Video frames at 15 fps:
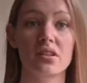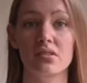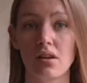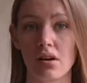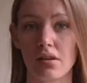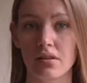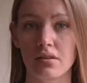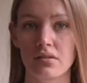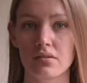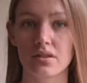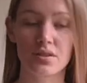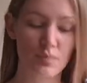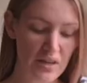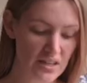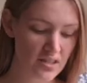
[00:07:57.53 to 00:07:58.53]
being done,
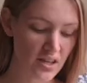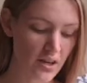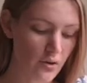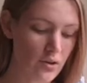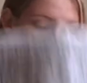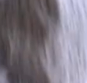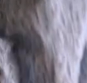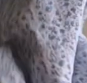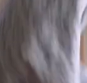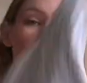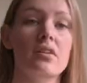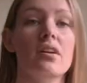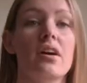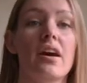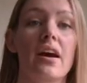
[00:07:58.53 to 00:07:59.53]
this means I only have to